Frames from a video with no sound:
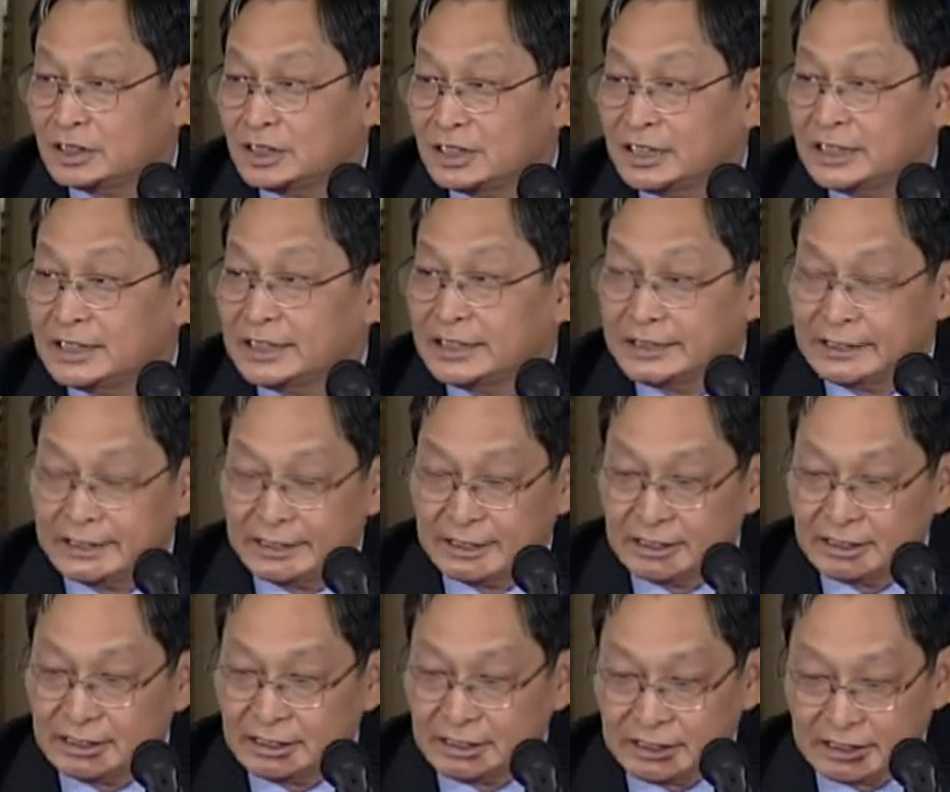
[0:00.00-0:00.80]
uh, uh,
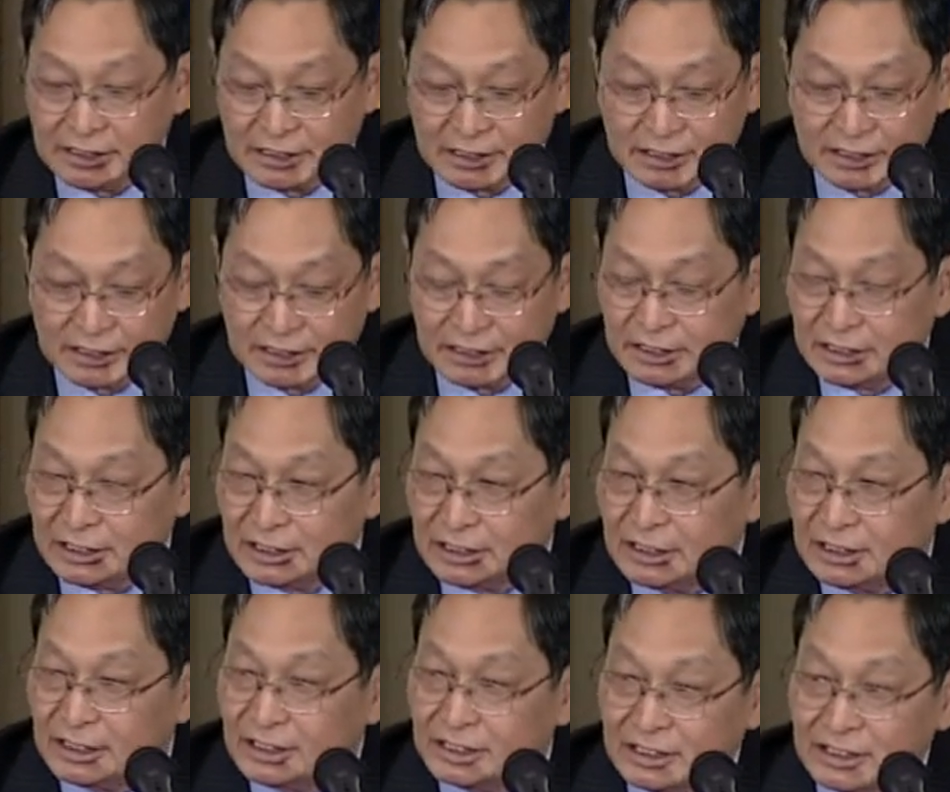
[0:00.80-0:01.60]

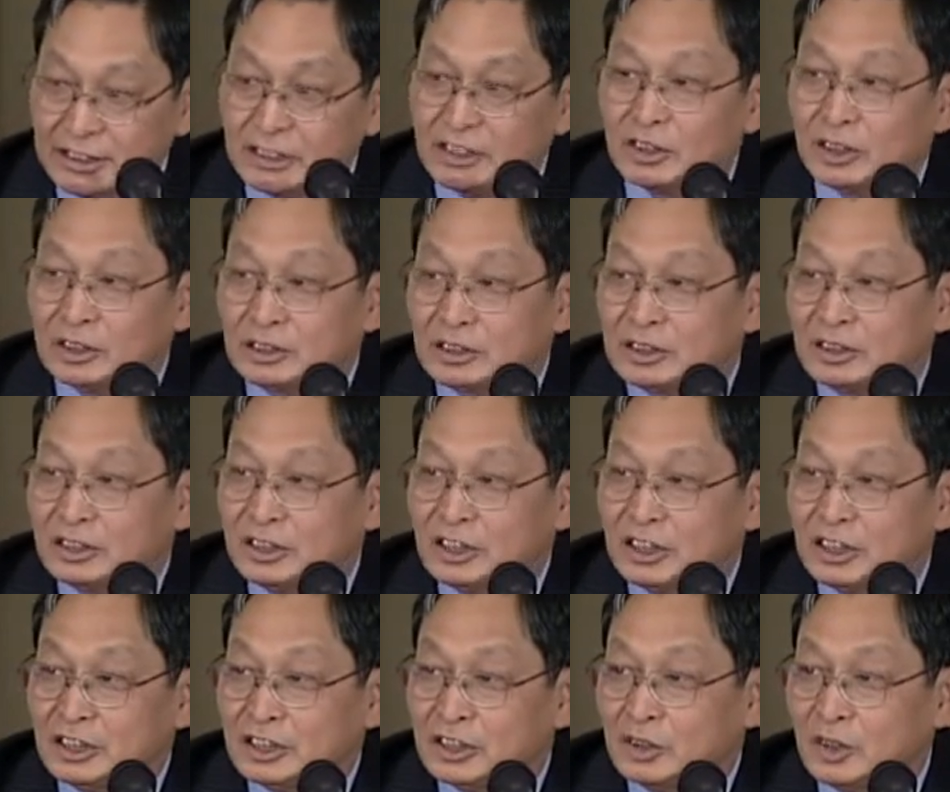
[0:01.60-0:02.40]
the short,
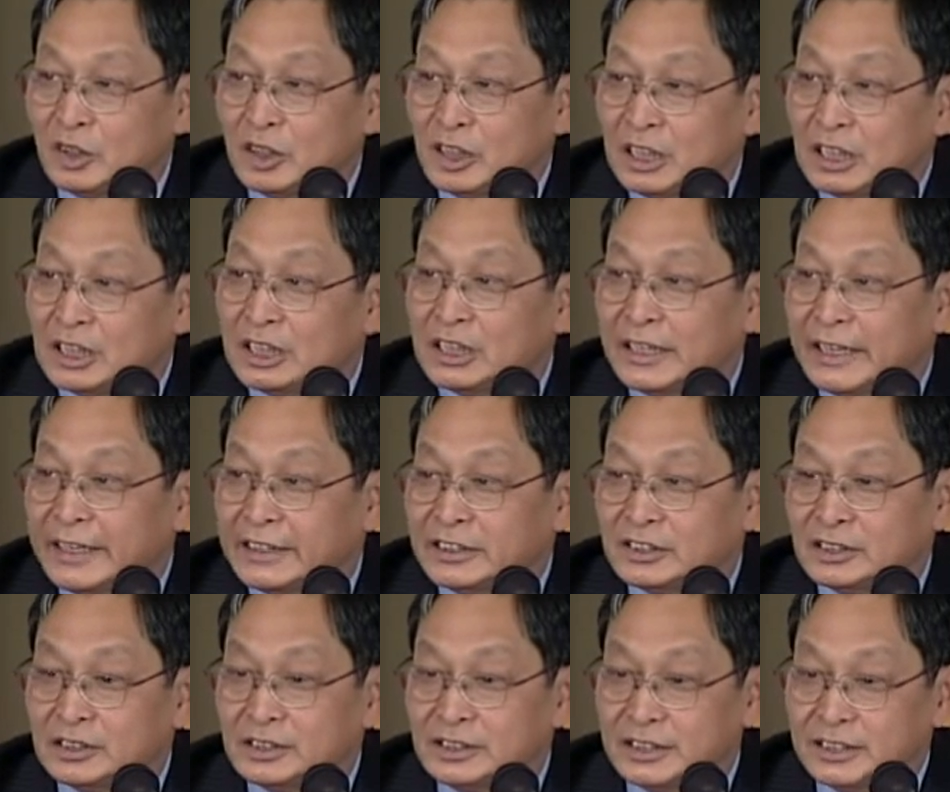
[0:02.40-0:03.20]
you know,
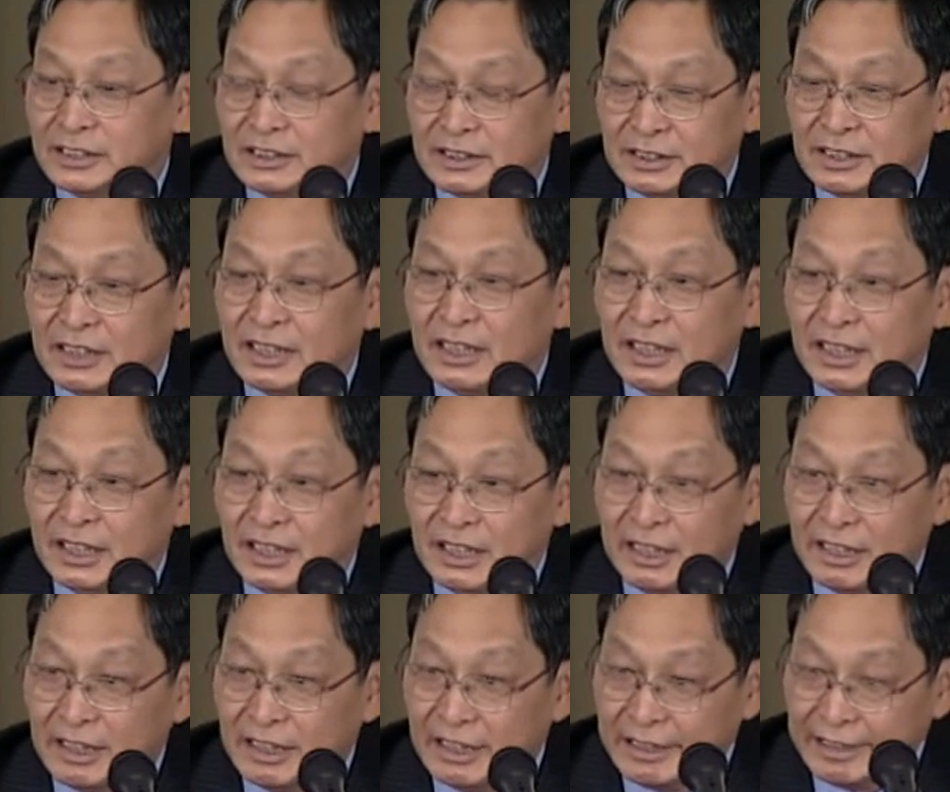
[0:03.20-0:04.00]
answer is,
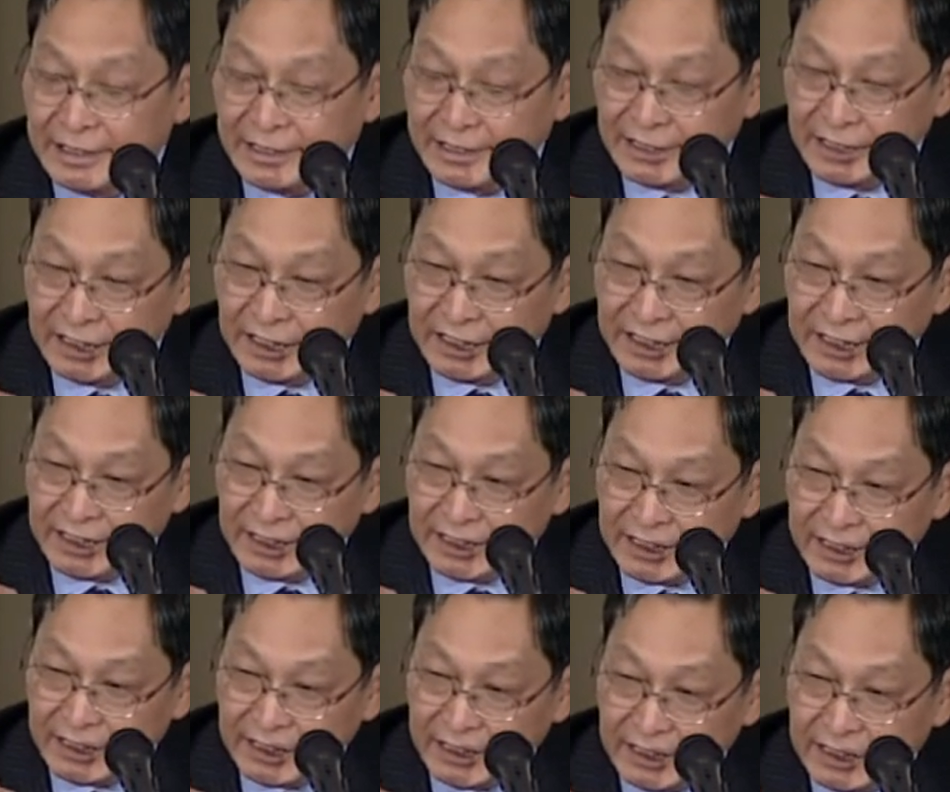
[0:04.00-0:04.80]

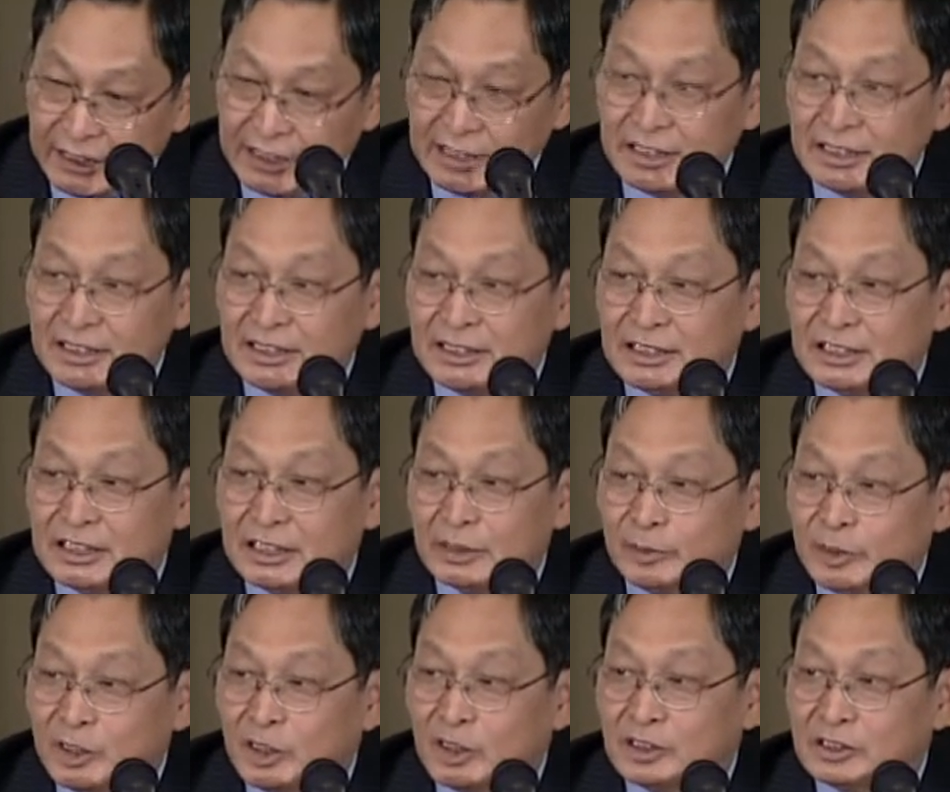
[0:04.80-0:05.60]
it is
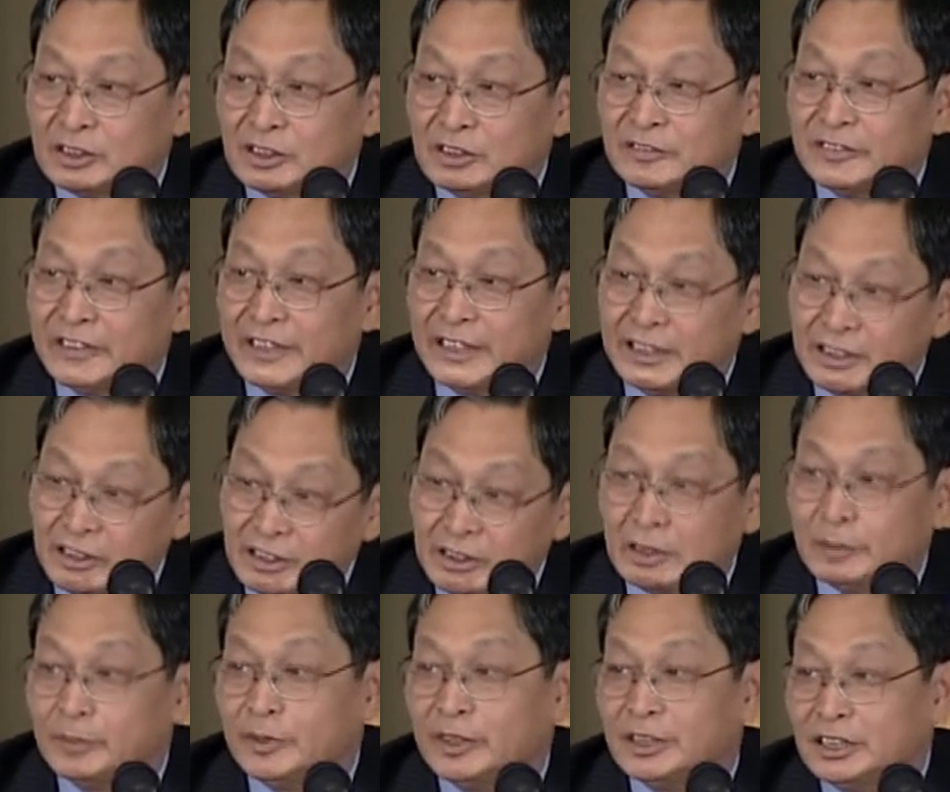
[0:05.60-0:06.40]
because of the
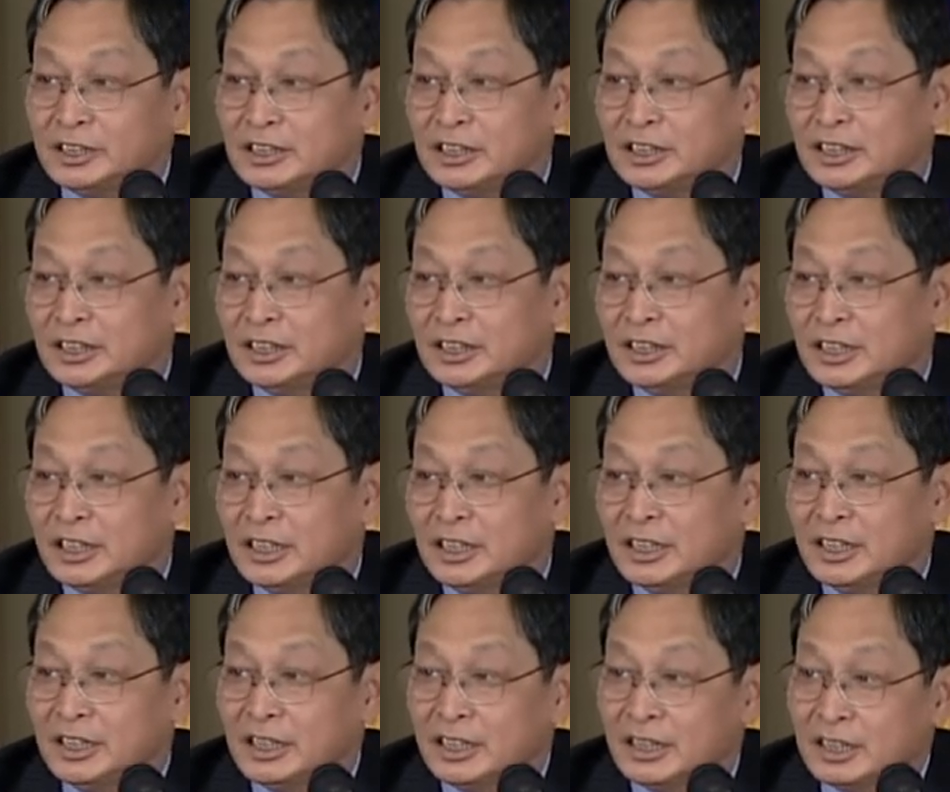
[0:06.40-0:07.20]
instability
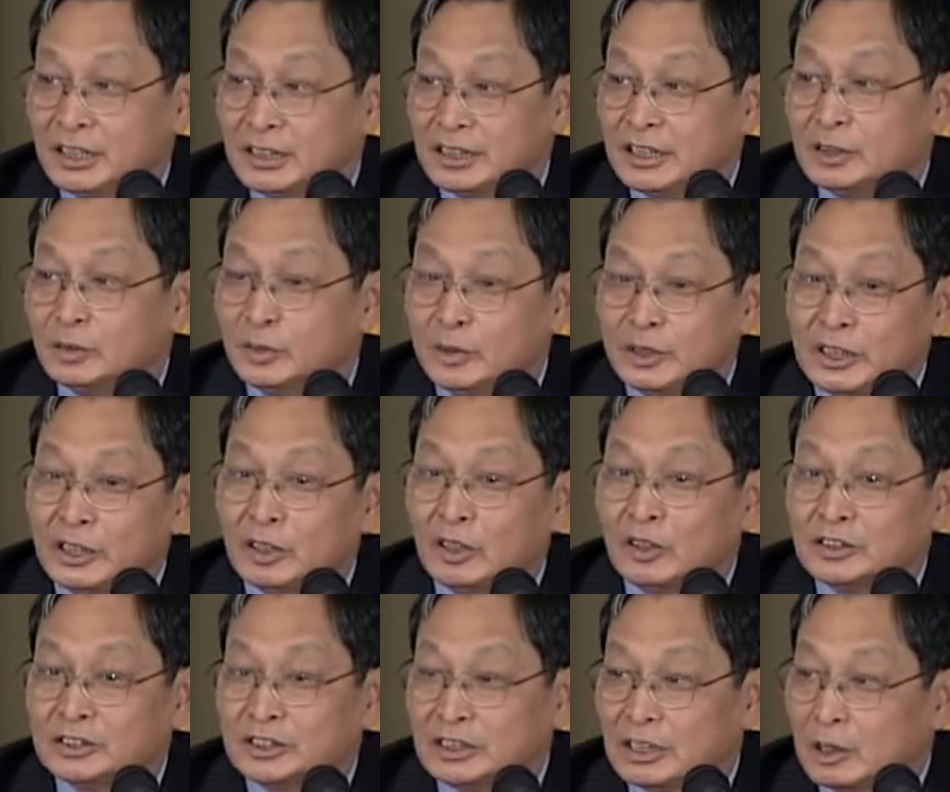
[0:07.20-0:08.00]
that we
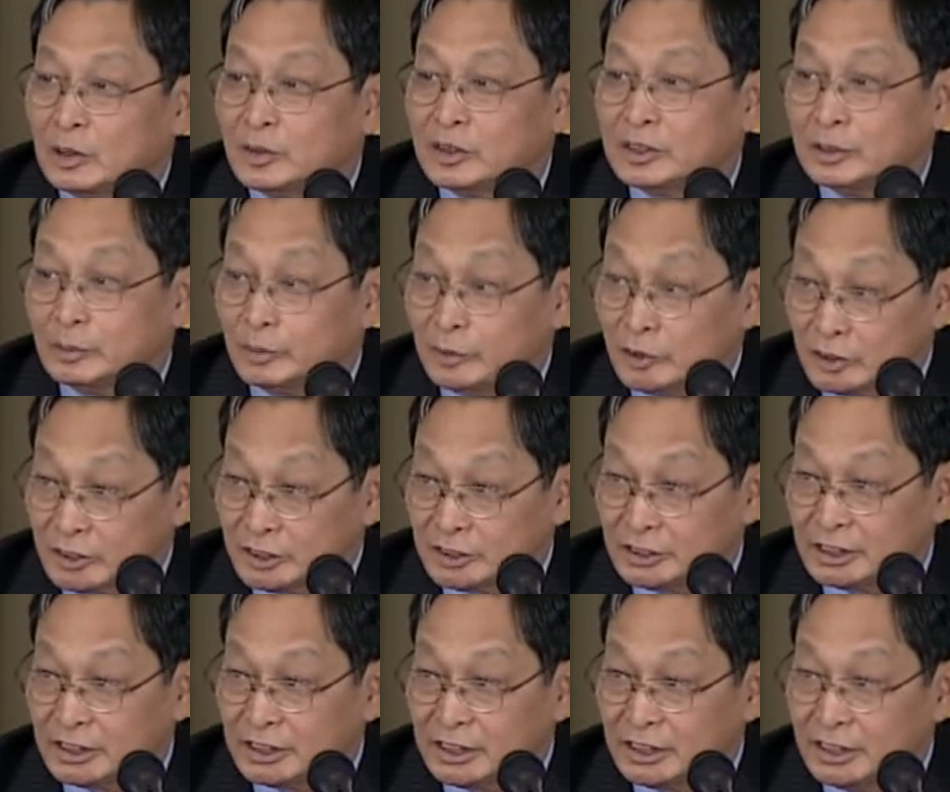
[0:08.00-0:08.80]
lost our
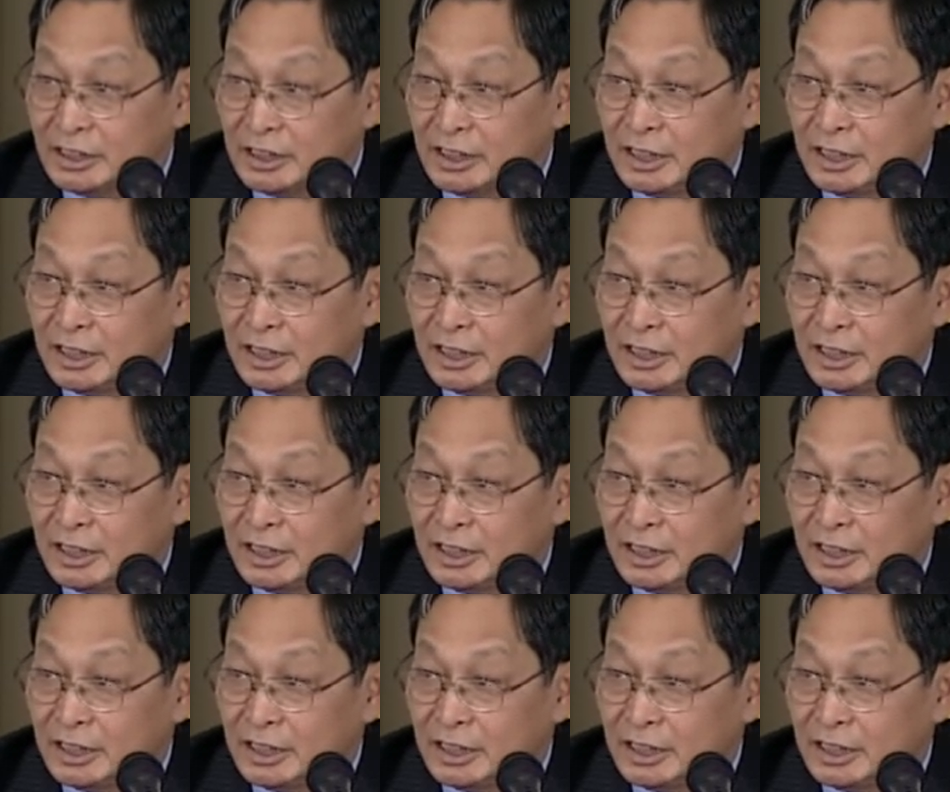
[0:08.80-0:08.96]
democracy.